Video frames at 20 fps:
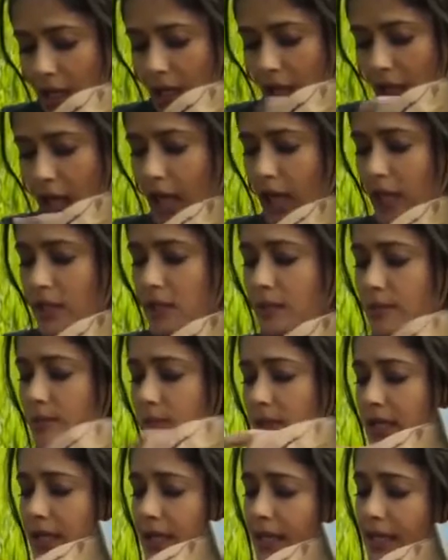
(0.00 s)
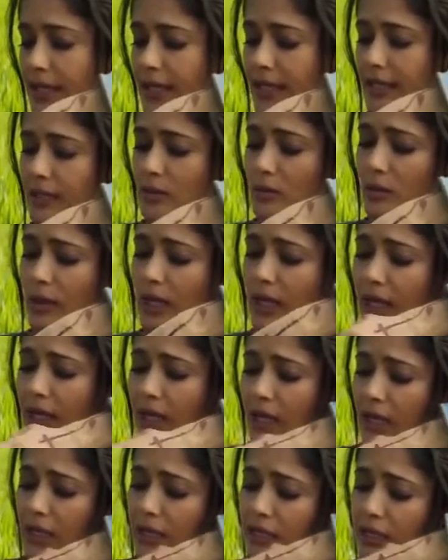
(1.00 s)
Can you please
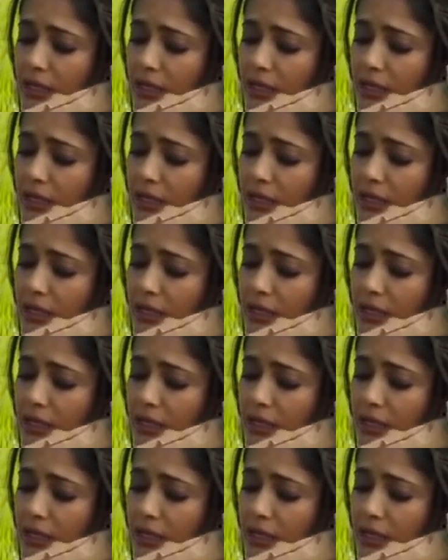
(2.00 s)
wake